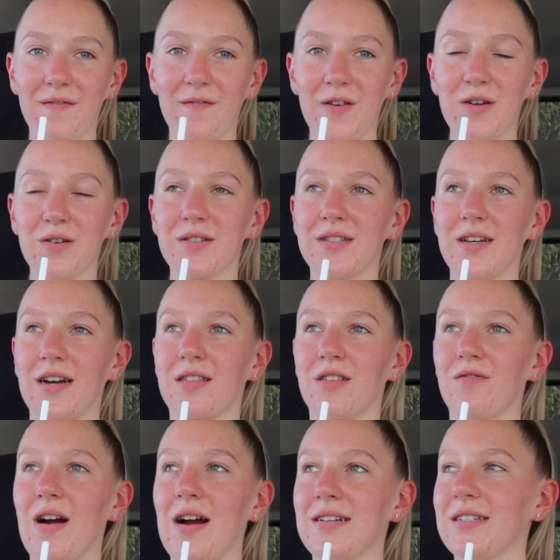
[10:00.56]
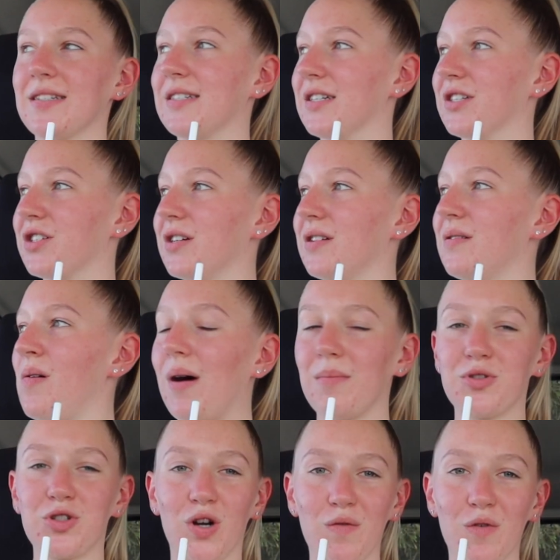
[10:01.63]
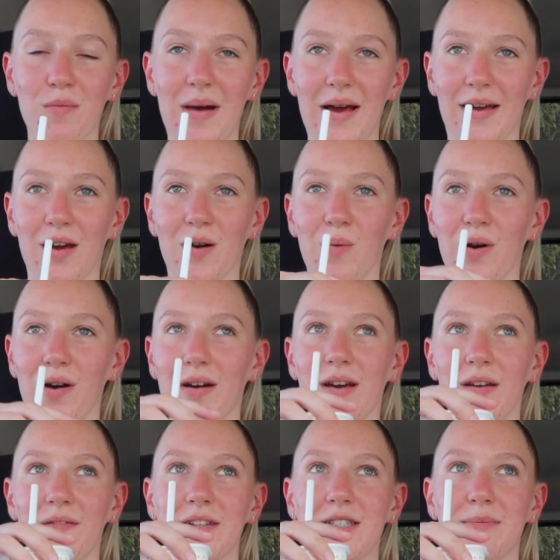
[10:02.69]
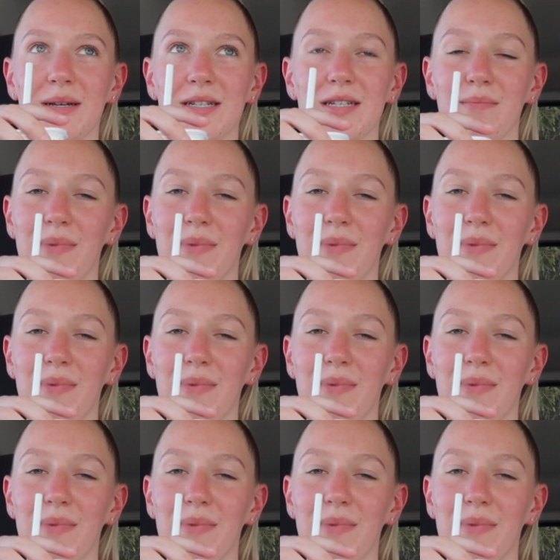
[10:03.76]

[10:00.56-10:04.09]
feels like the right decision, but I'm sure we'll make it work. If it's meant to